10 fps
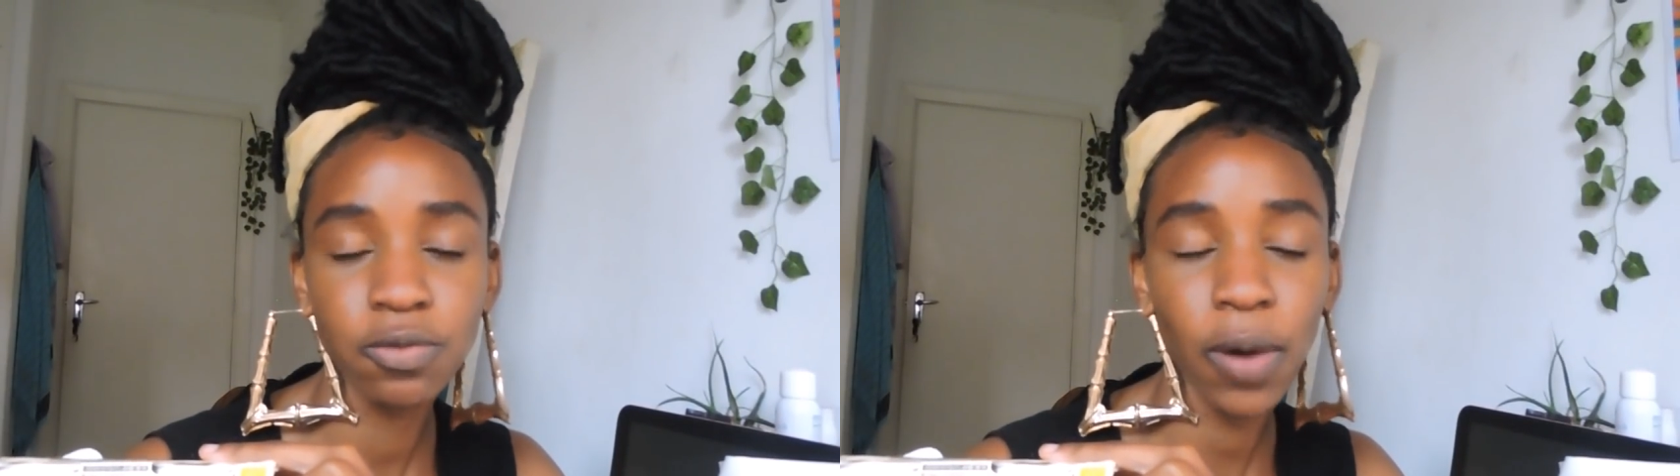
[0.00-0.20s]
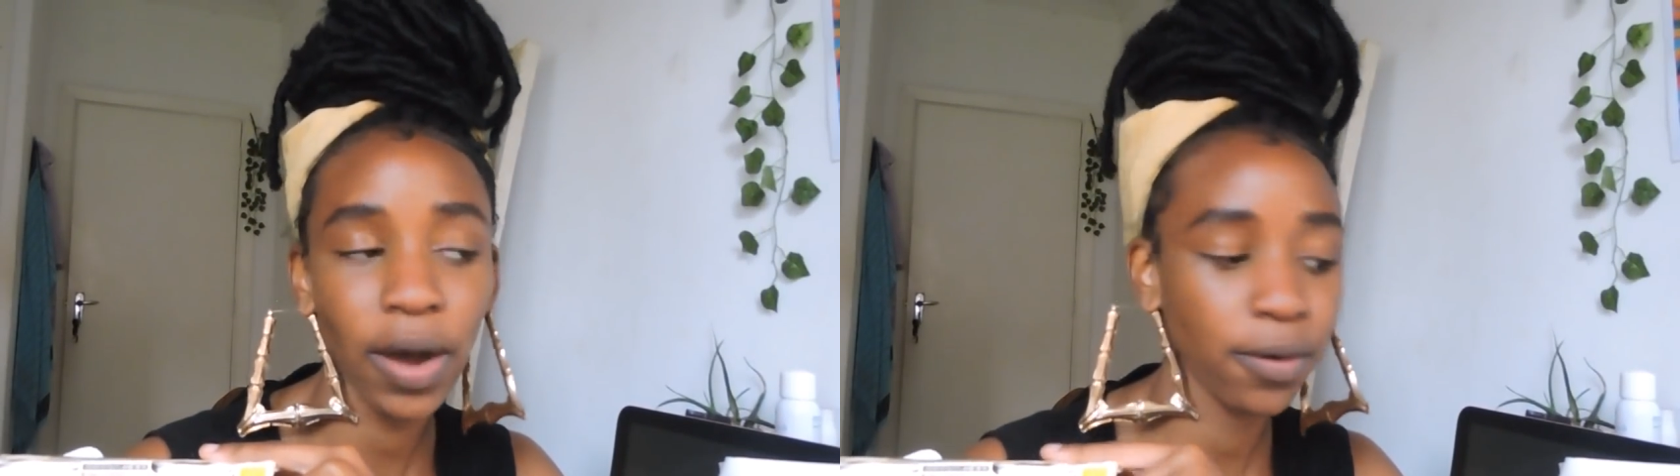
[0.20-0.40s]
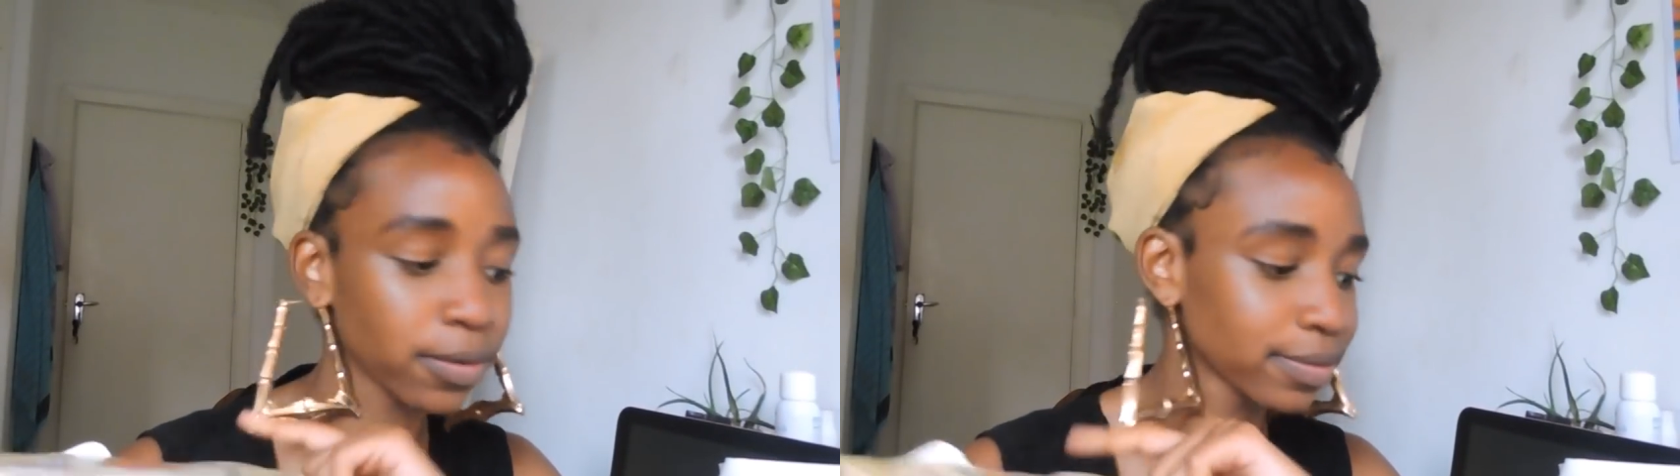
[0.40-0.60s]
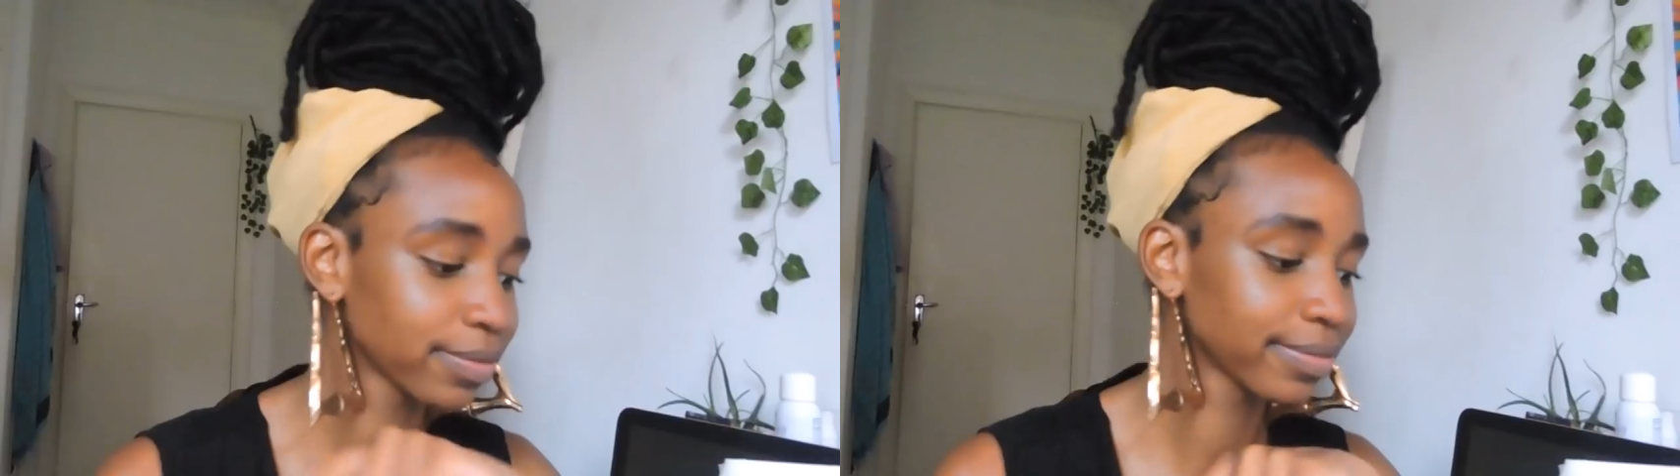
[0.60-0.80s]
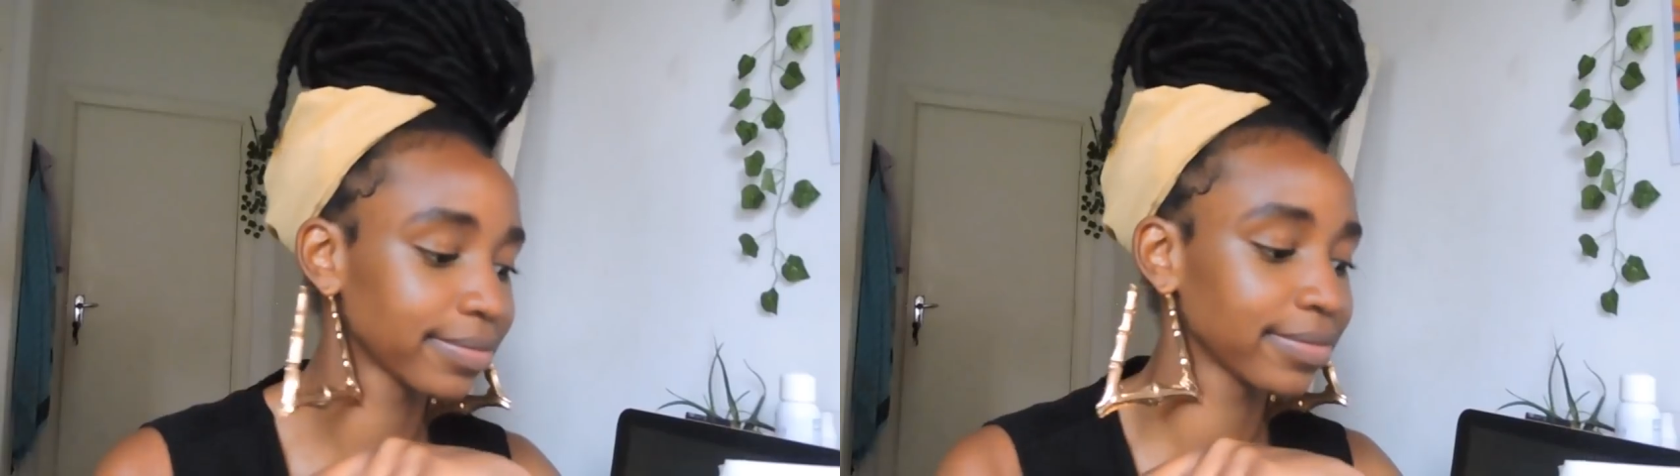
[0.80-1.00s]
Wow.
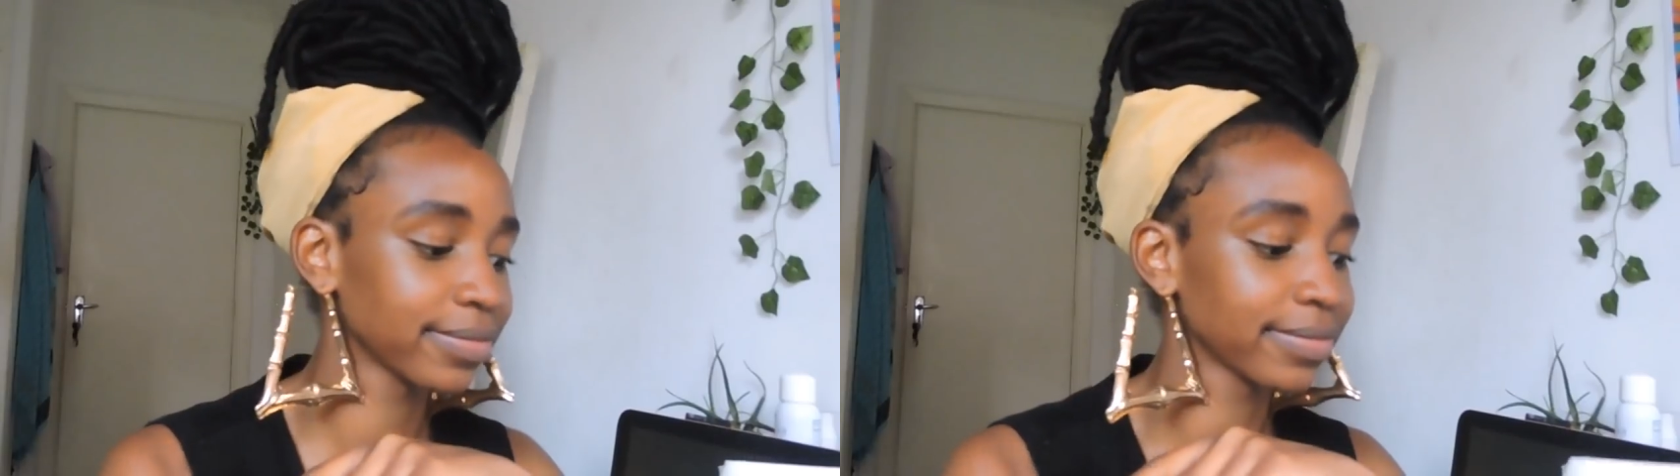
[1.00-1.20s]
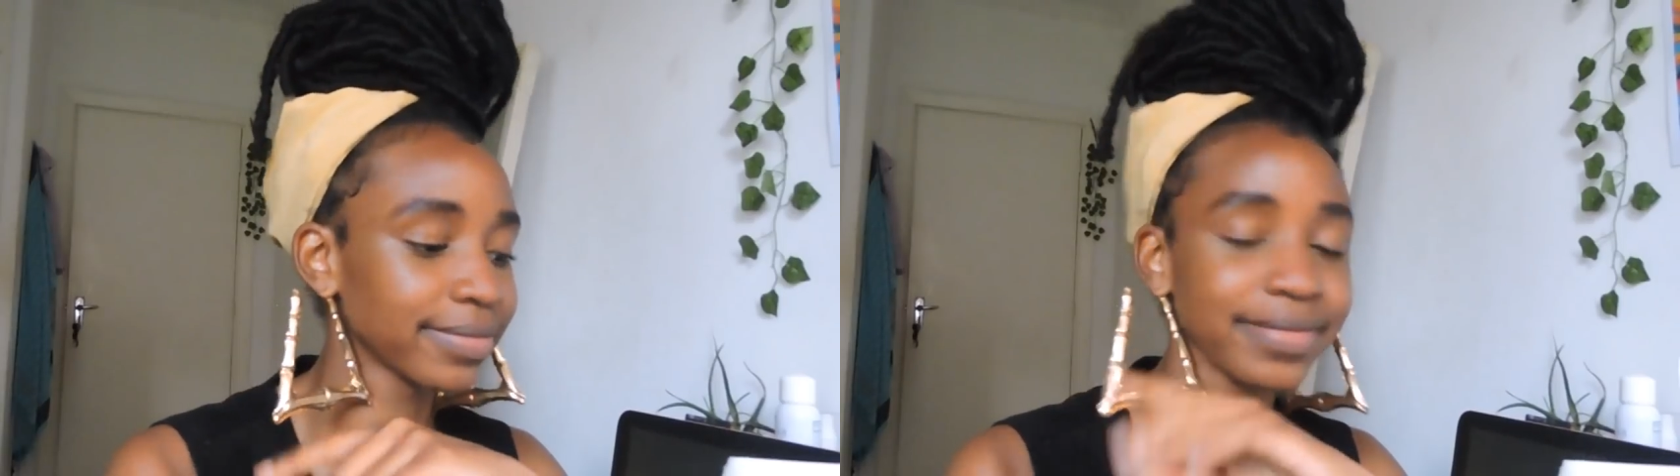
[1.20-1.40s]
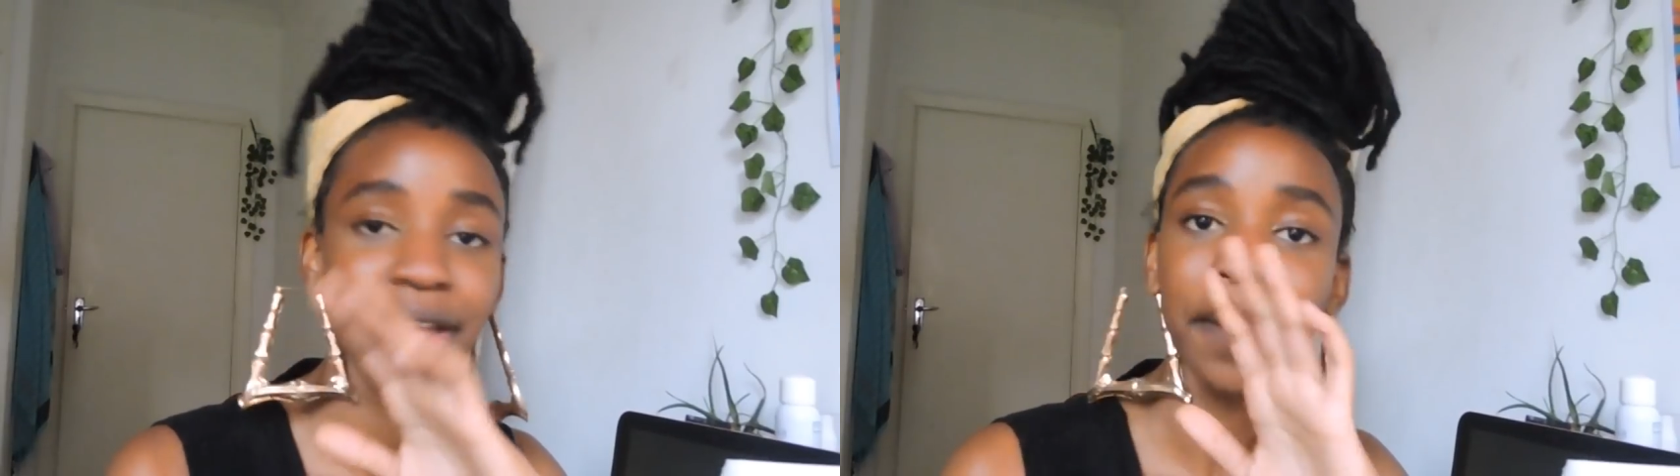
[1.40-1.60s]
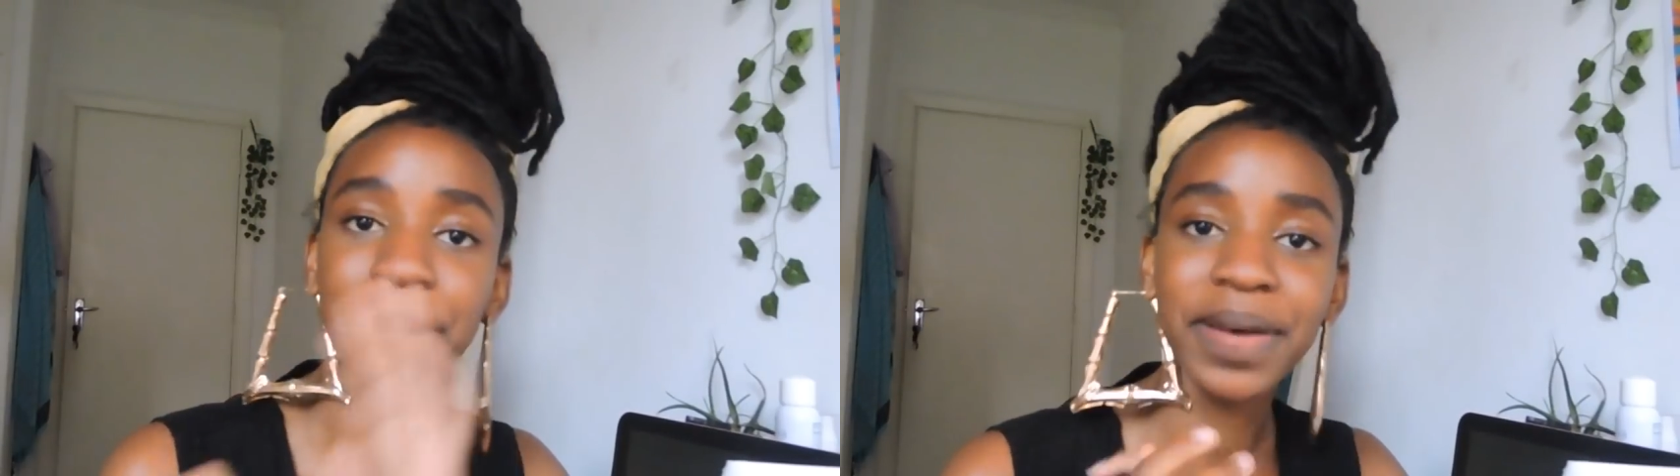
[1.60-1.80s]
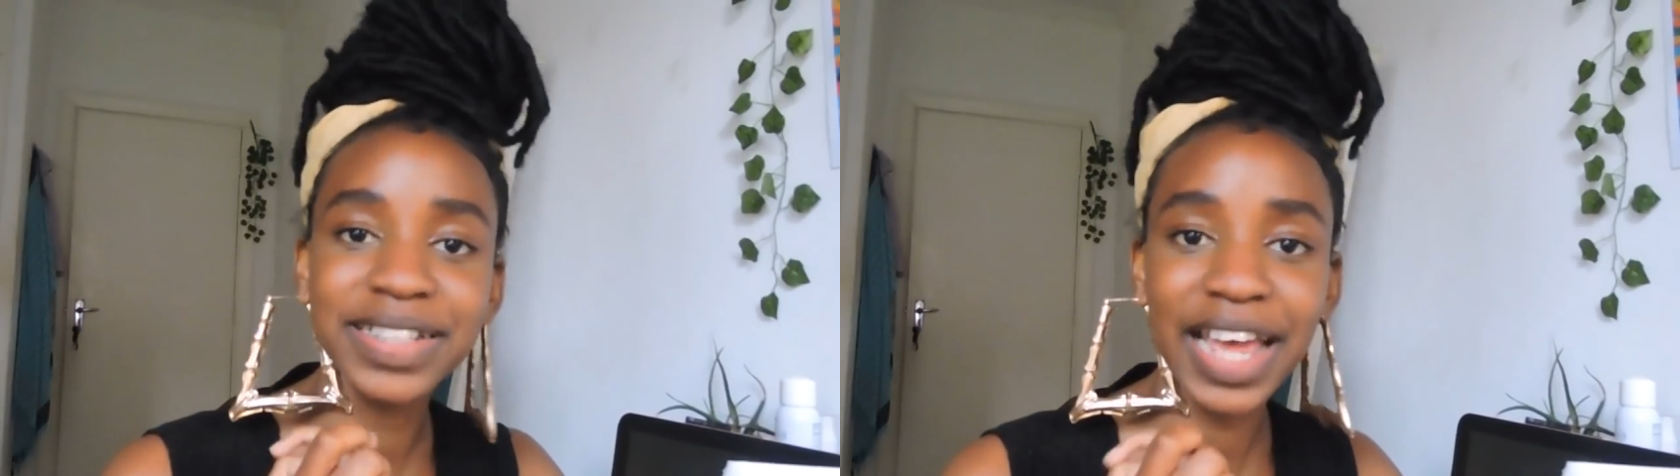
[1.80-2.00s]
But